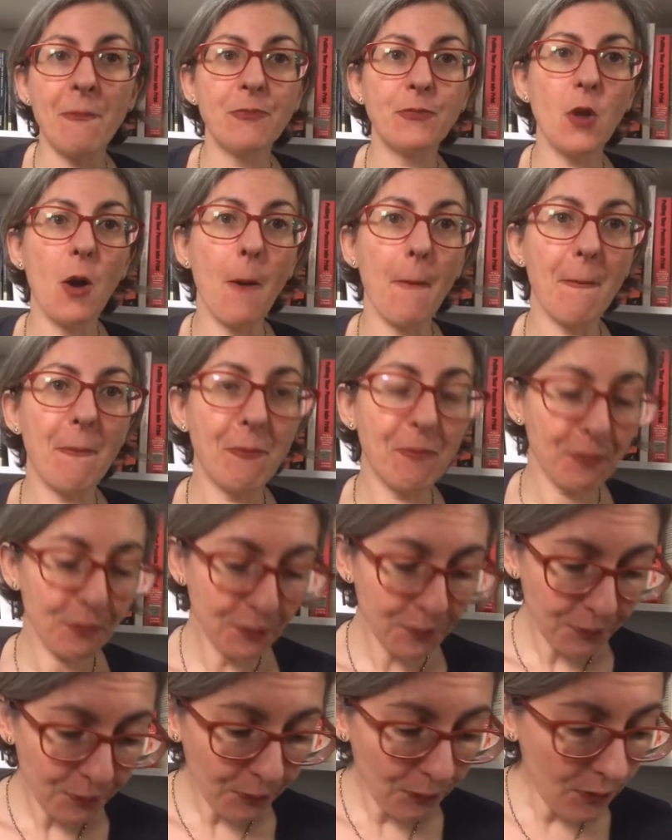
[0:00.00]
So,
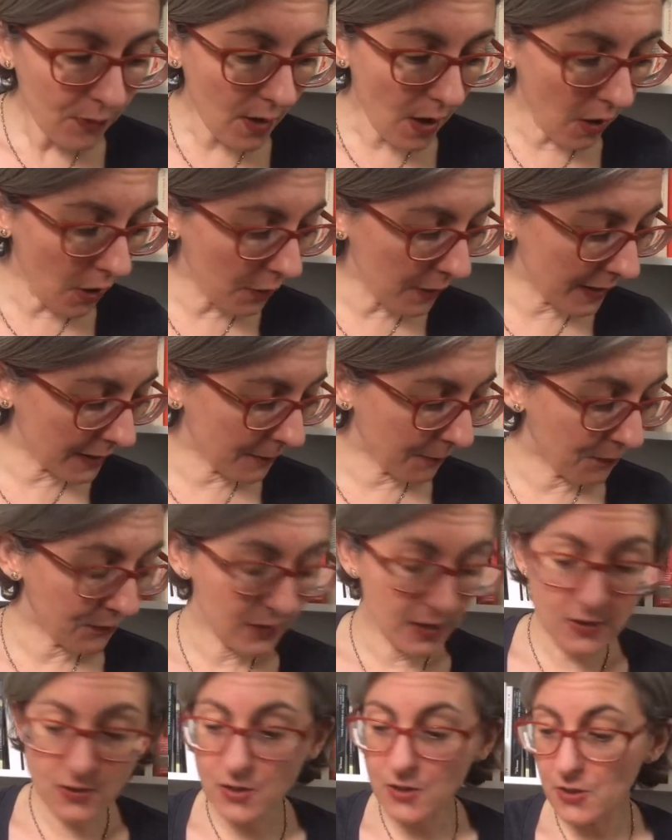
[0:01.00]
all right.
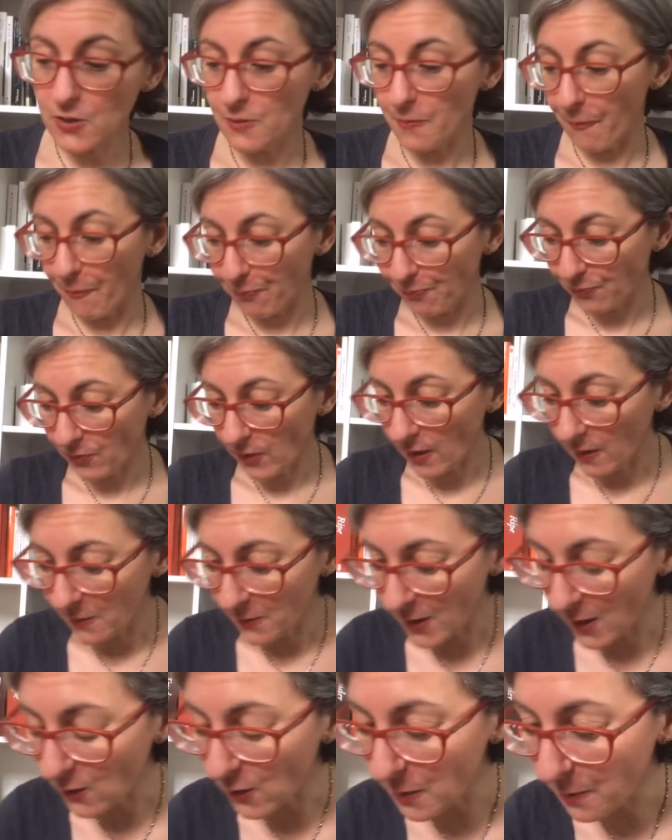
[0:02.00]
This is
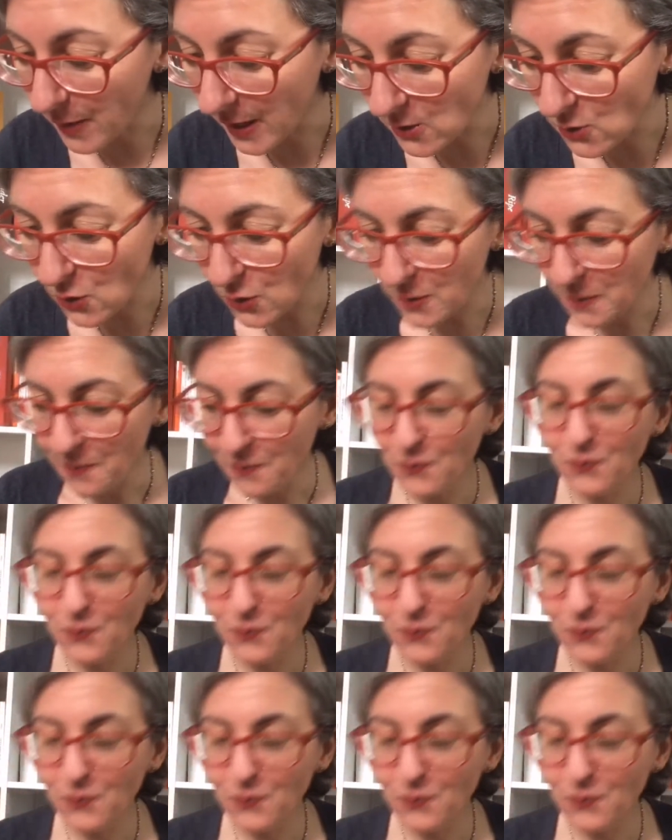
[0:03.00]
even better.